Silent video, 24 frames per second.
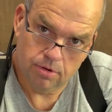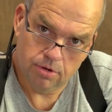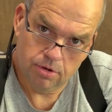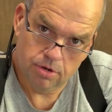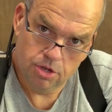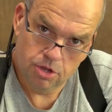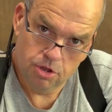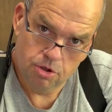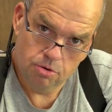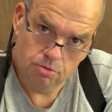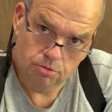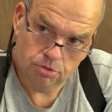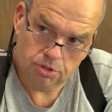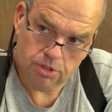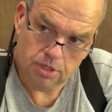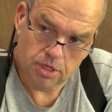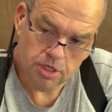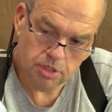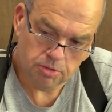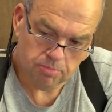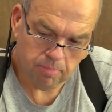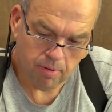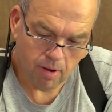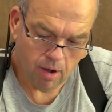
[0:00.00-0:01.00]
use
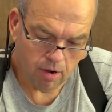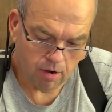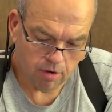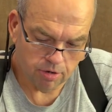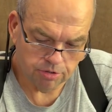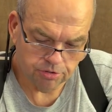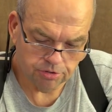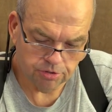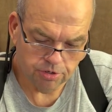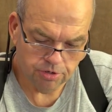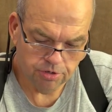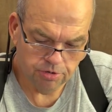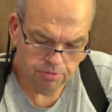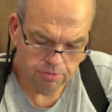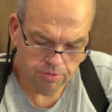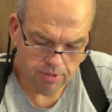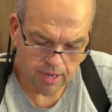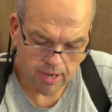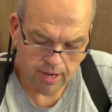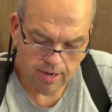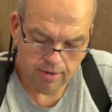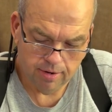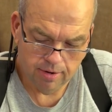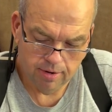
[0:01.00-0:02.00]
these pliers to do
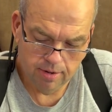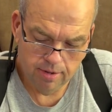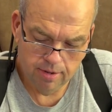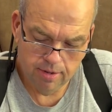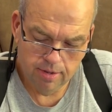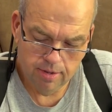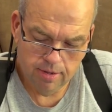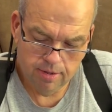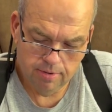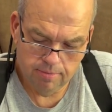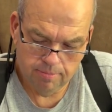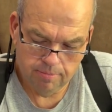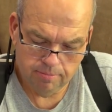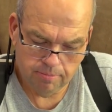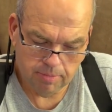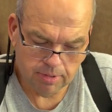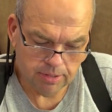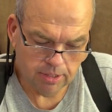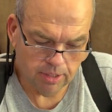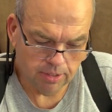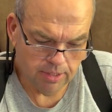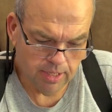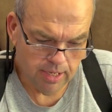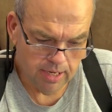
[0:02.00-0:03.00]
that. But
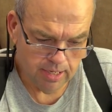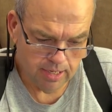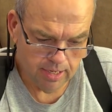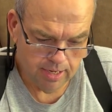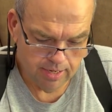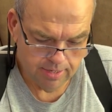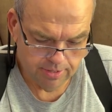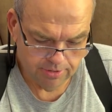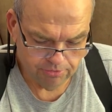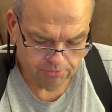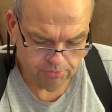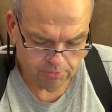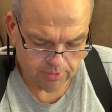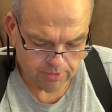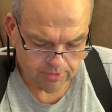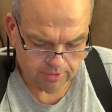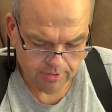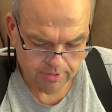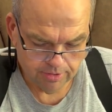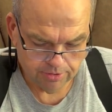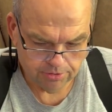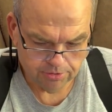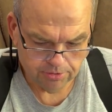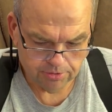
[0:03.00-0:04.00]
the thing is with
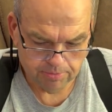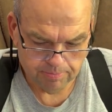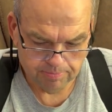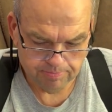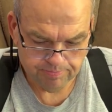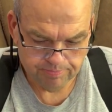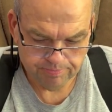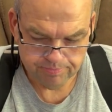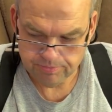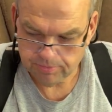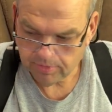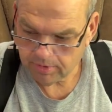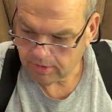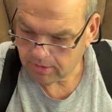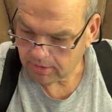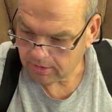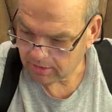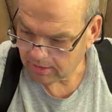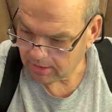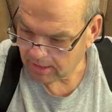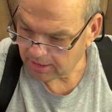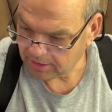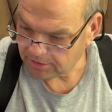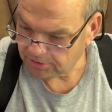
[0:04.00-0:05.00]
this,
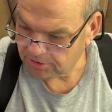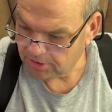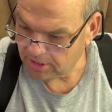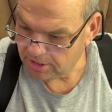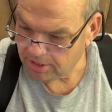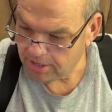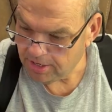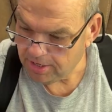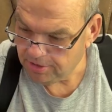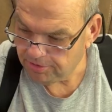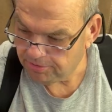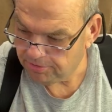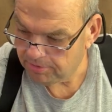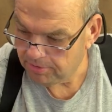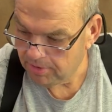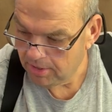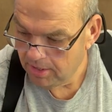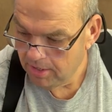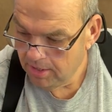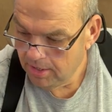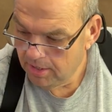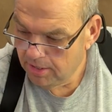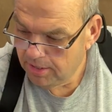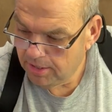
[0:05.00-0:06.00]
like I said, these
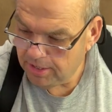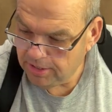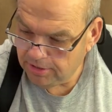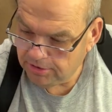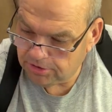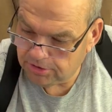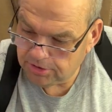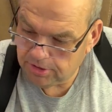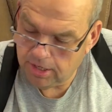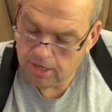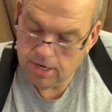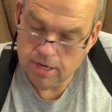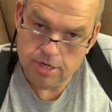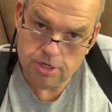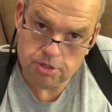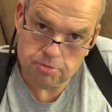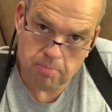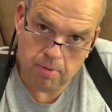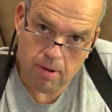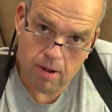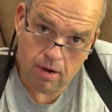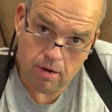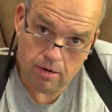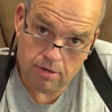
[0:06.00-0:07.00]
10-inch
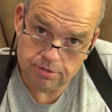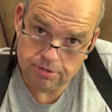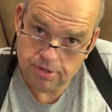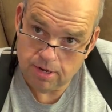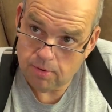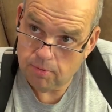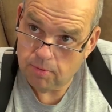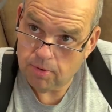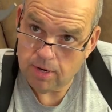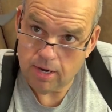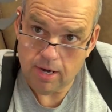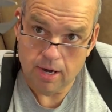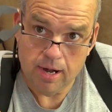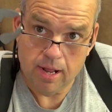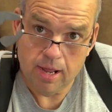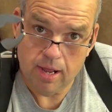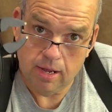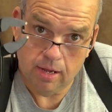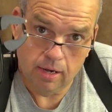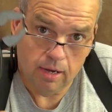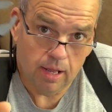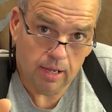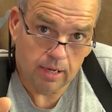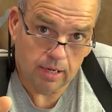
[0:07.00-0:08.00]
pliers have
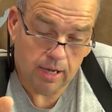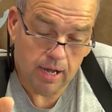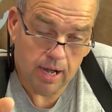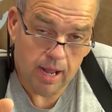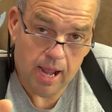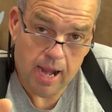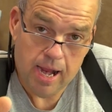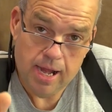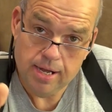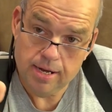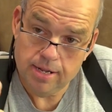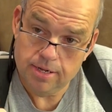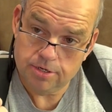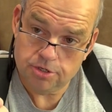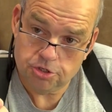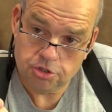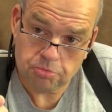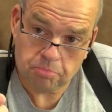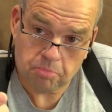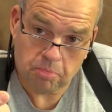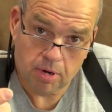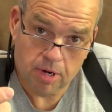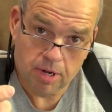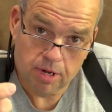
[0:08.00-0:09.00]
like an 8-inch
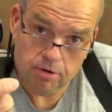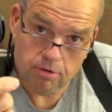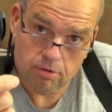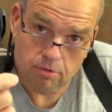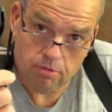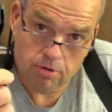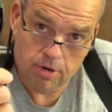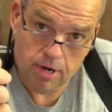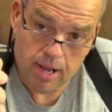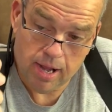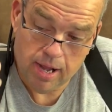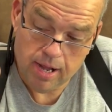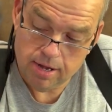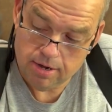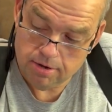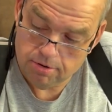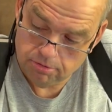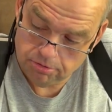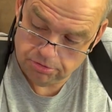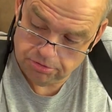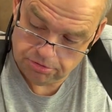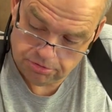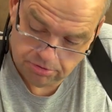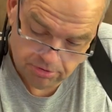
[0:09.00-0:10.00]
spread on the
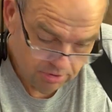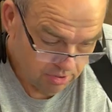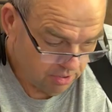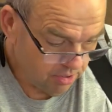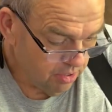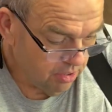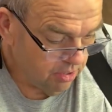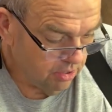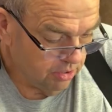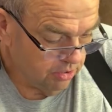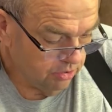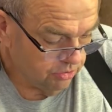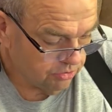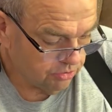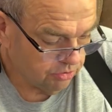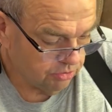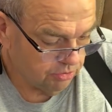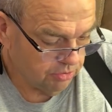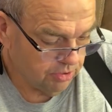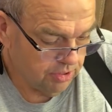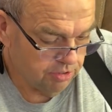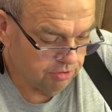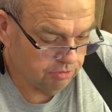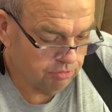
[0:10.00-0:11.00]
handles. So
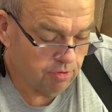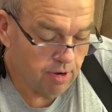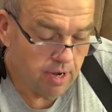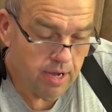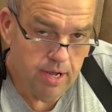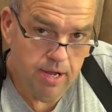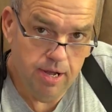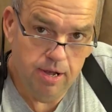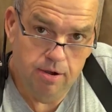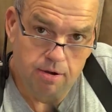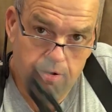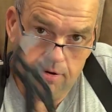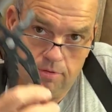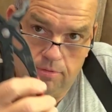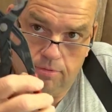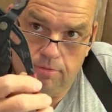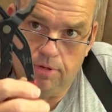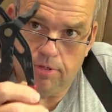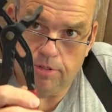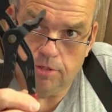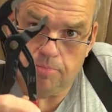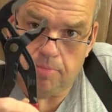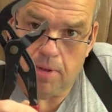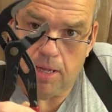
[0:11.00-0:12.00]
this right here
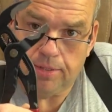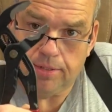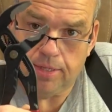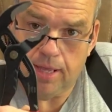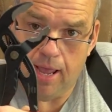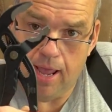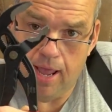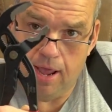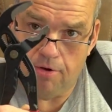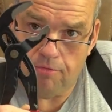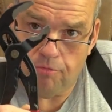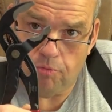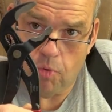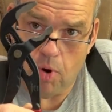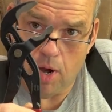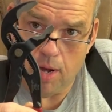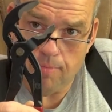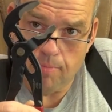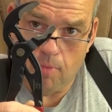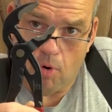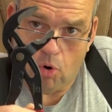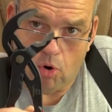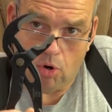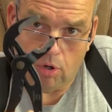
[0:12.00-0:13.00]
is about the halfway
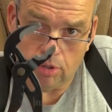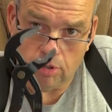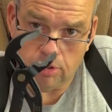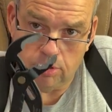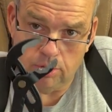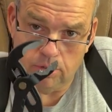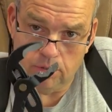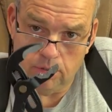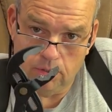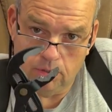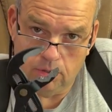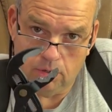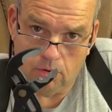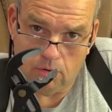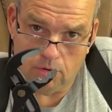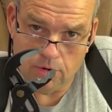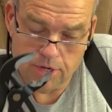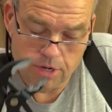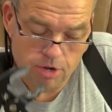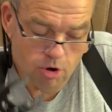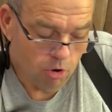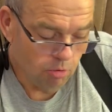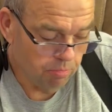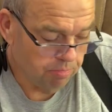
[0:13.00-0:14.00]
mark on
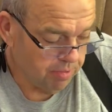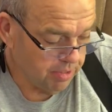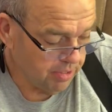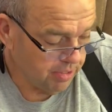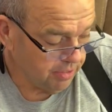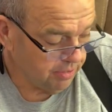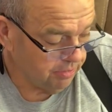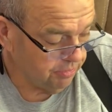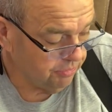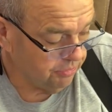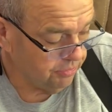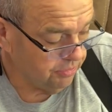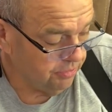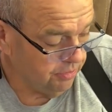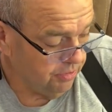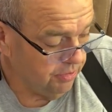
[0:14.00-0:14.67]
the openings,